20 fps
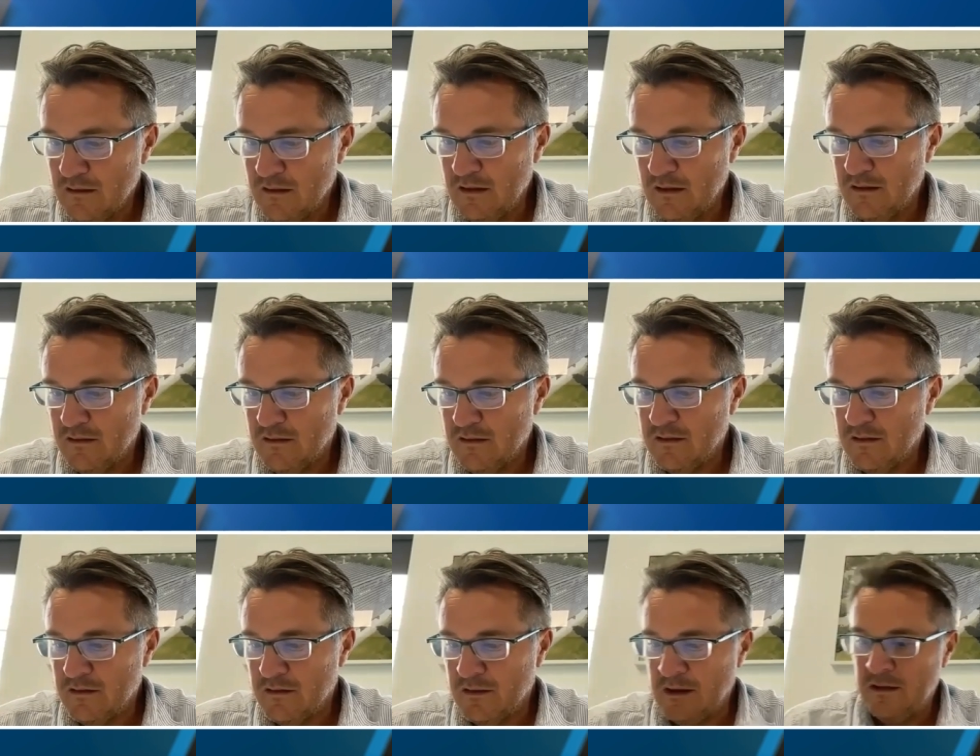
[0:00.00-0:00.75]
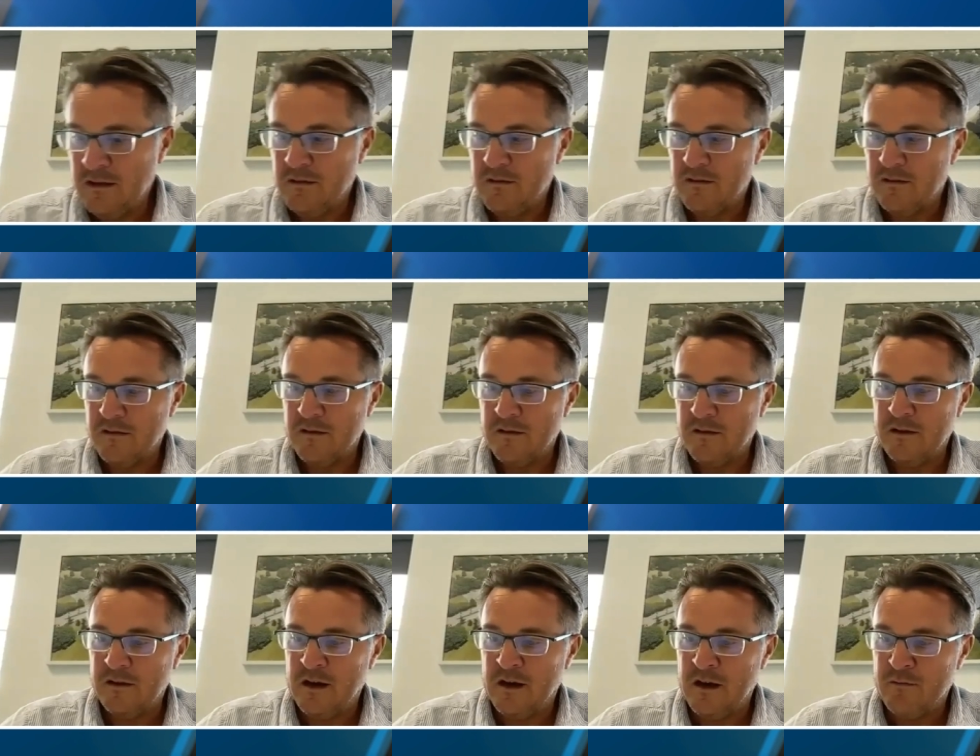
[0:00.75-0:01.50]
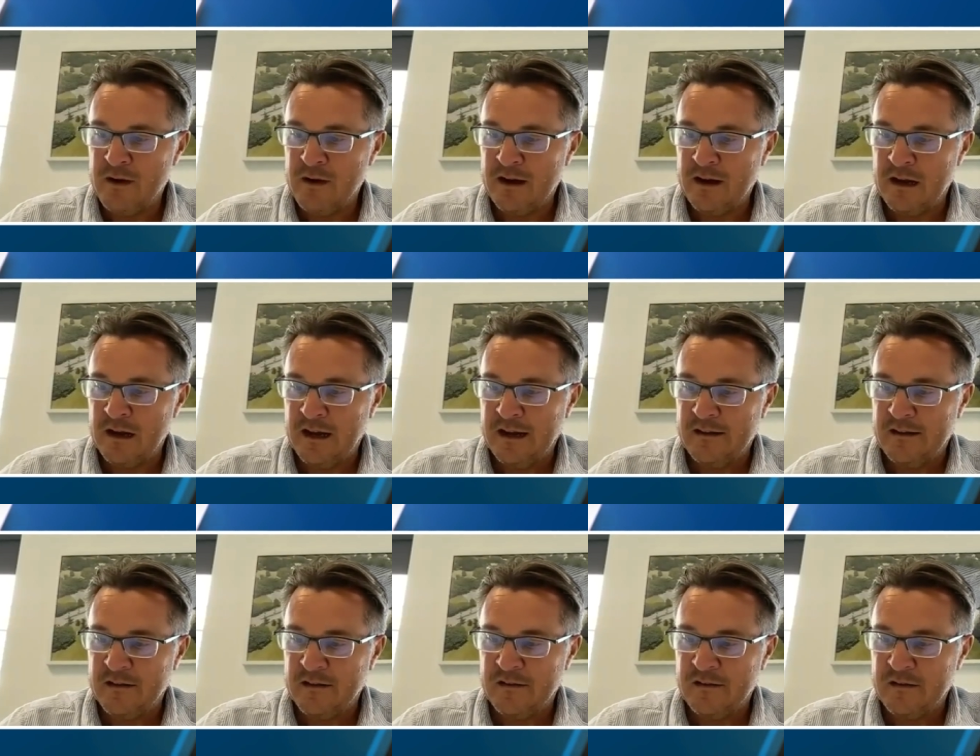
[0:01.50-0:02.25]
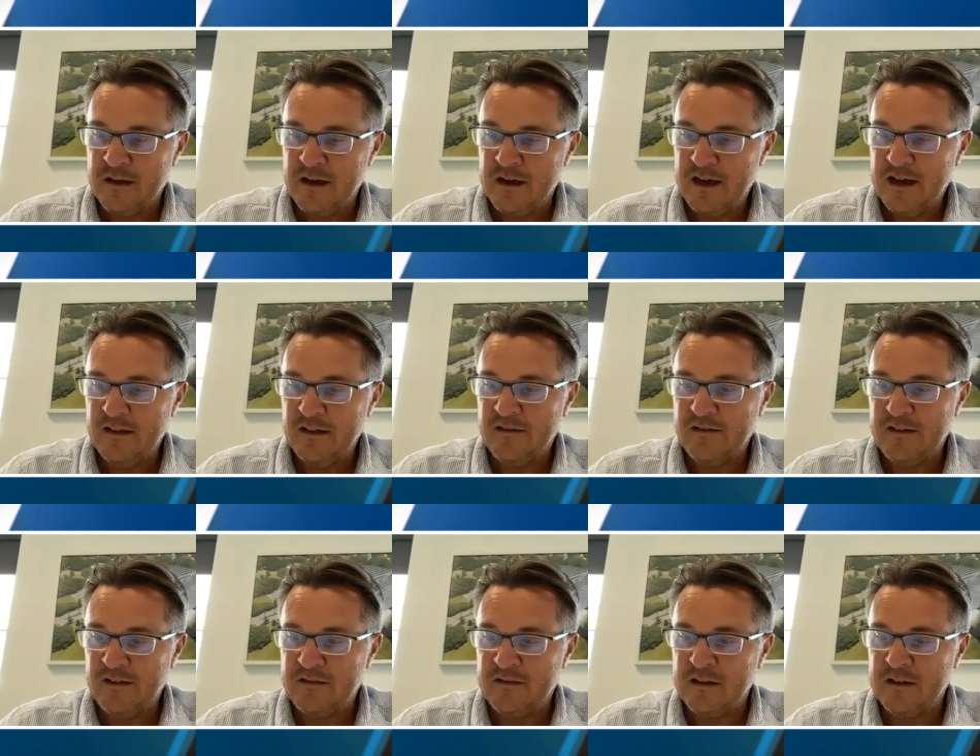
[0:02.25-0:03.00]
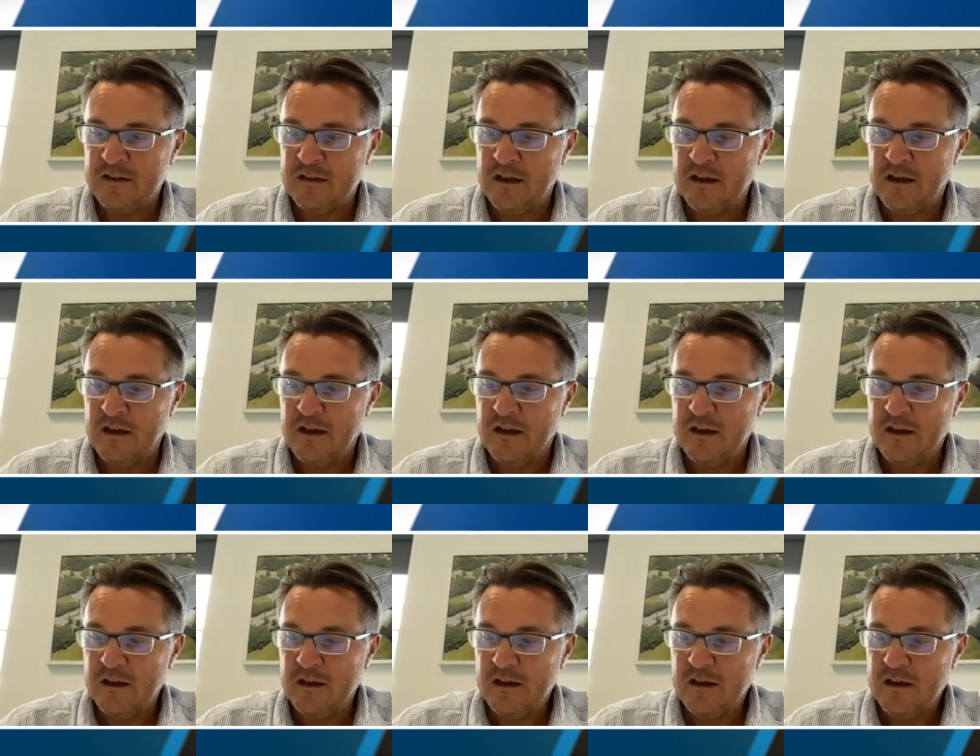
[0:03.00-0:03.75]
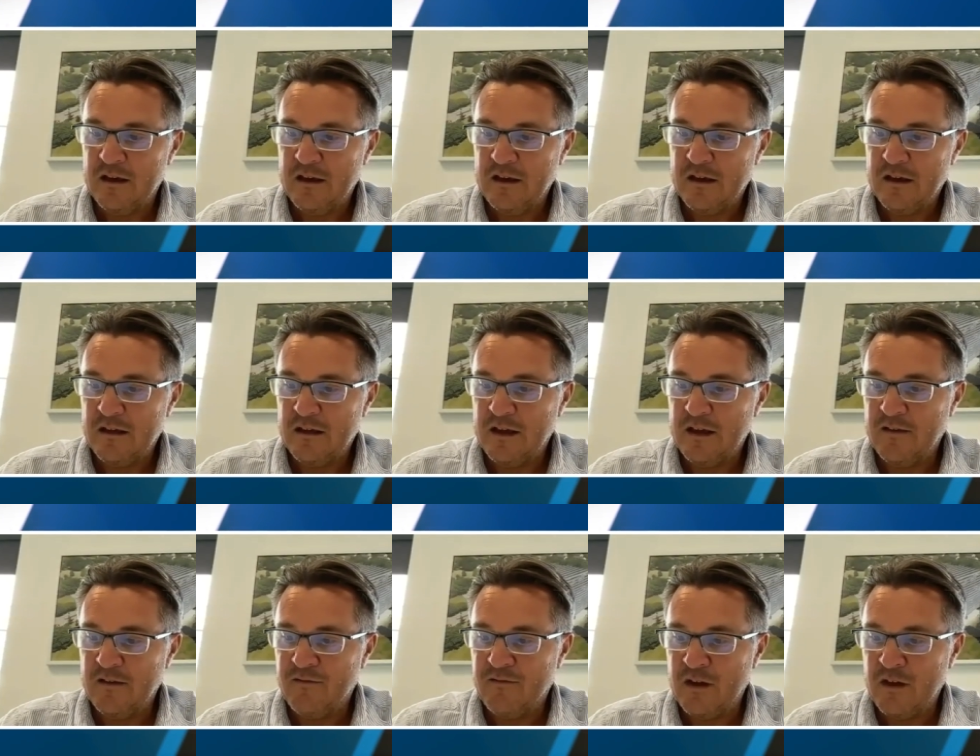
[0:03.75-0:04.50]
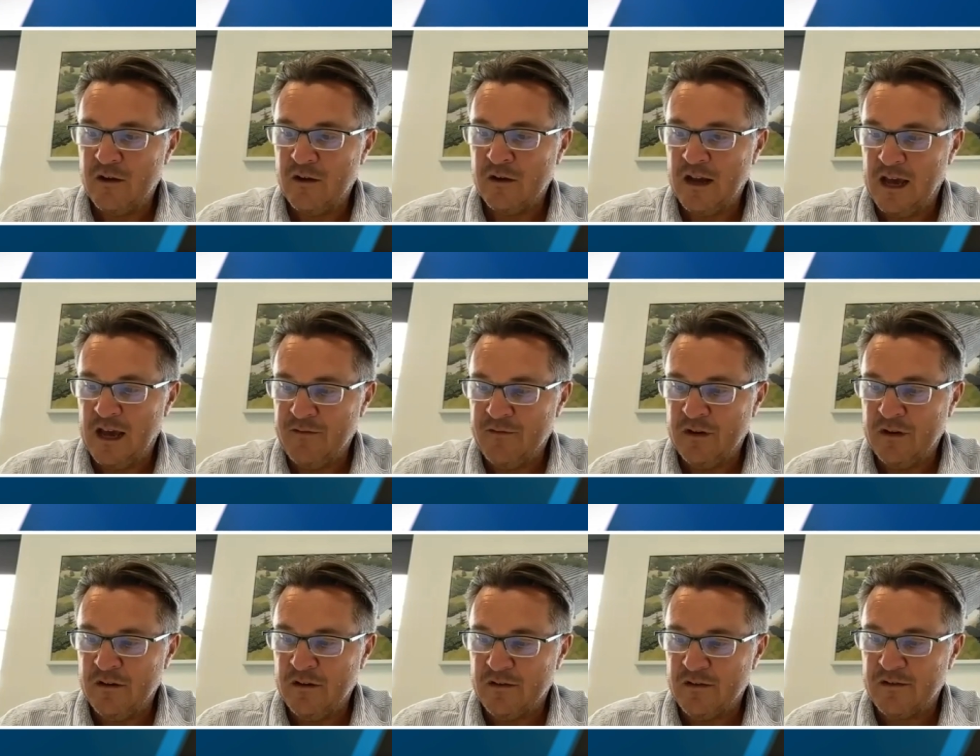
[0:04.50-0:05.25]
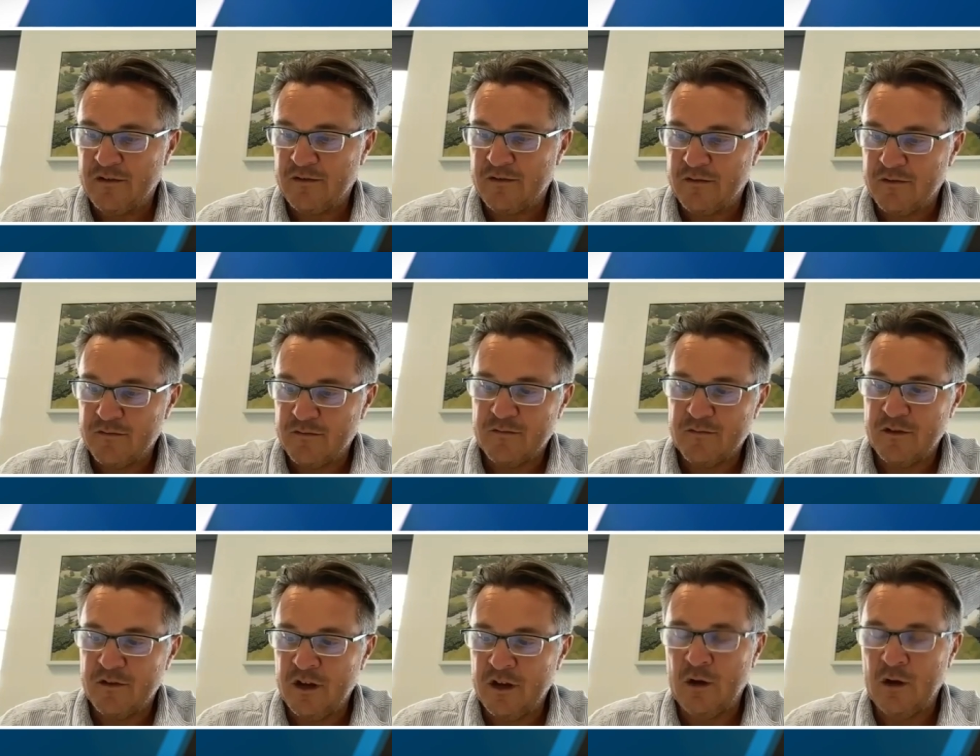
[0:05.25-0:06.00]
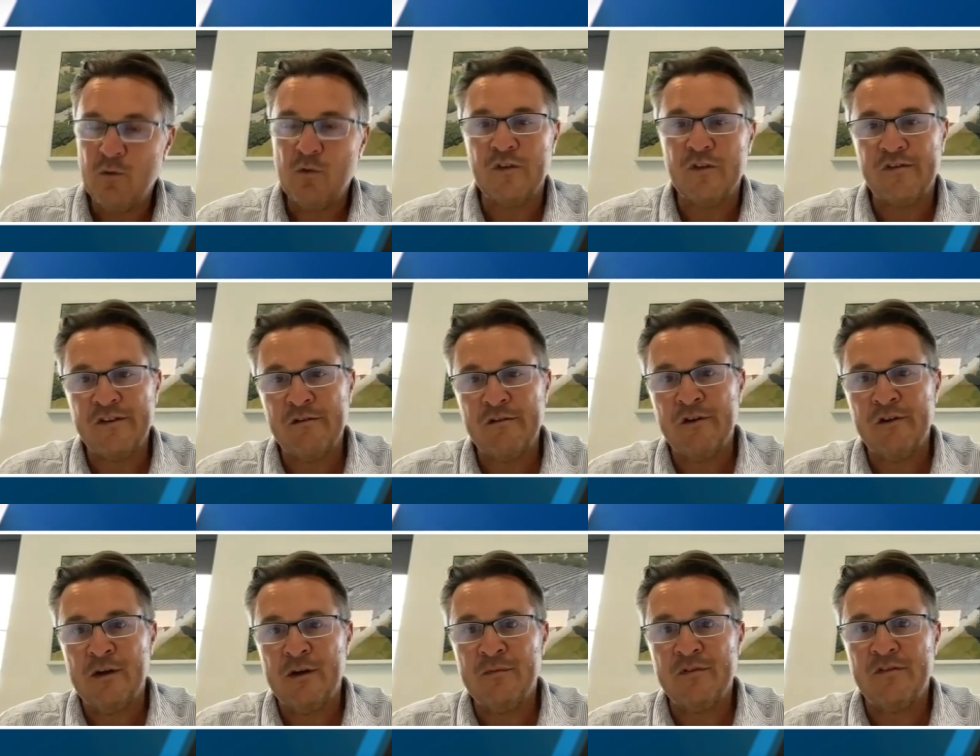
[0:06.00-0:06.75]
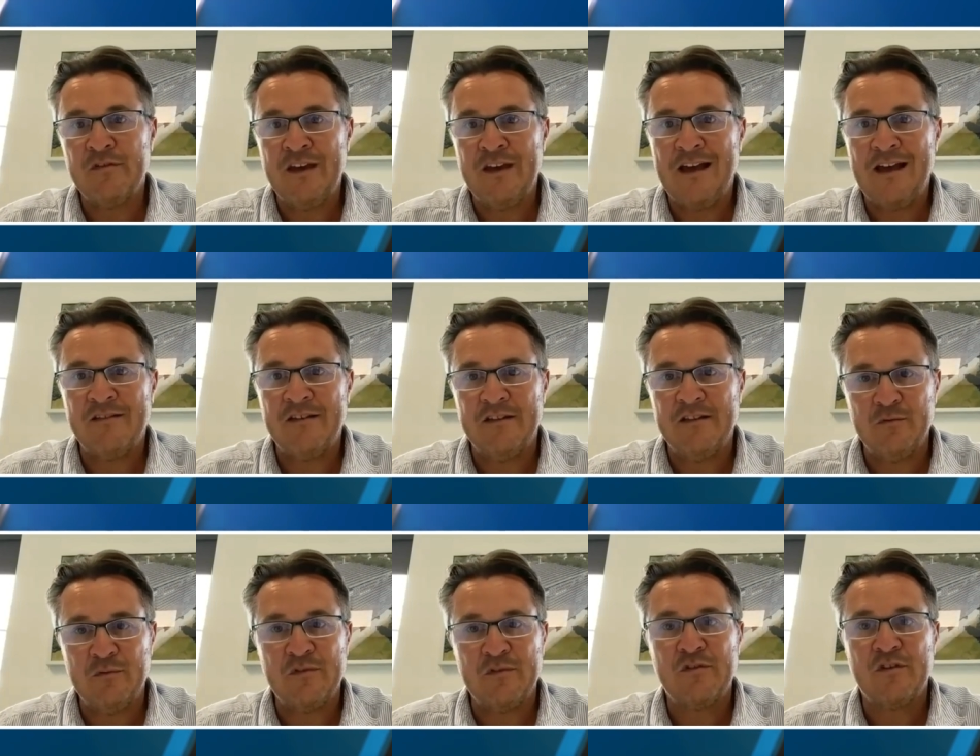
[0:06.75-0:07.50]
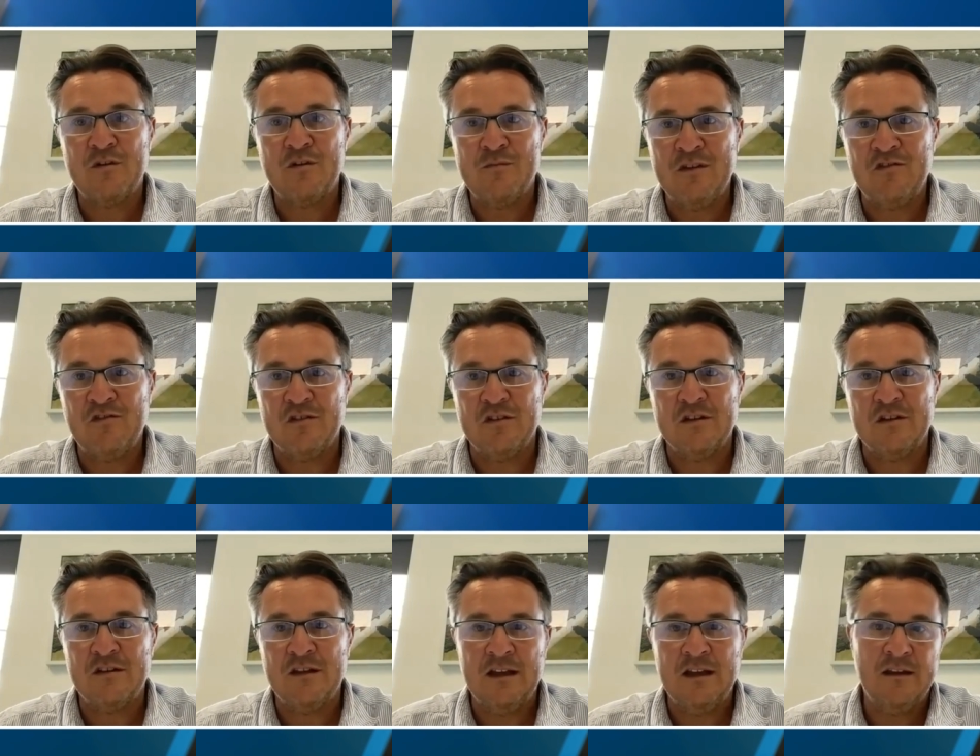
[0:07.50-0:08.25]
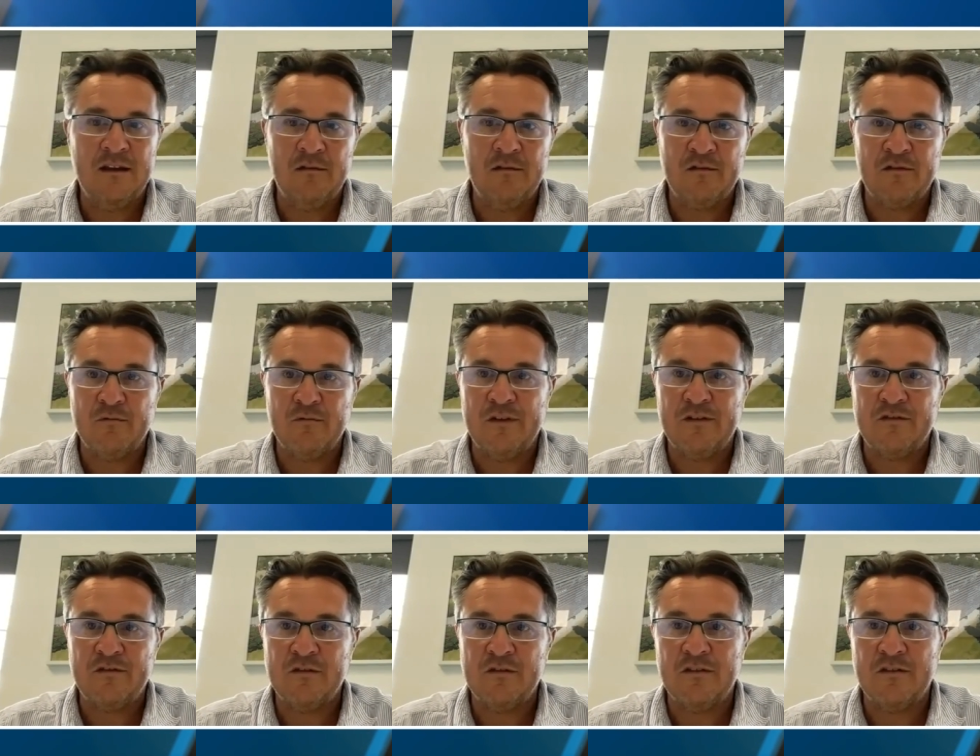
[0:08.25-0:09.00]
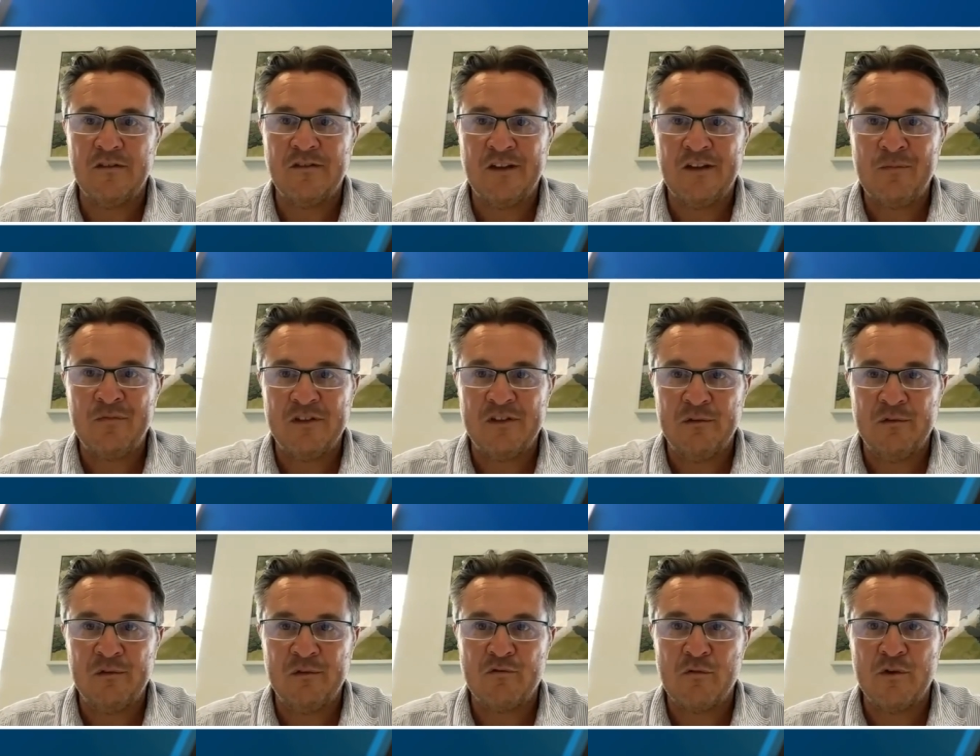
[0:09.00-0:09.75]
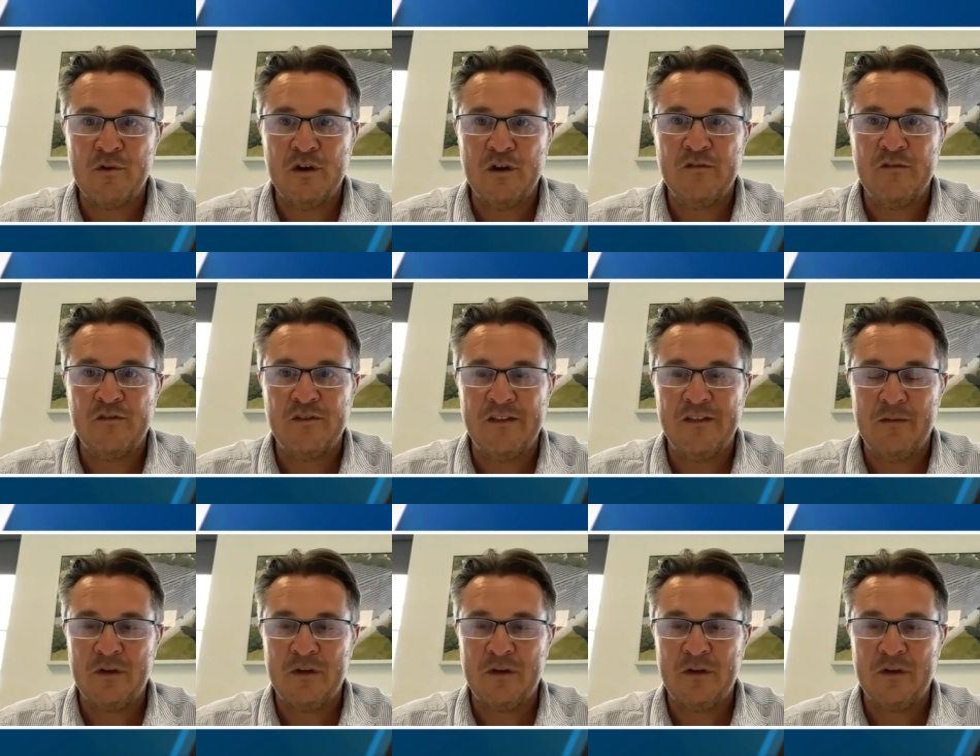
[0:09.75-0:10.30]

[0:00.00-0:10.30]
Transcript: the, the, the, the uh, regulators insisted that if they couldn't evidence you know all the serial numbers of the asset that was commissioned, then there was a risk that the subsidy was removed. So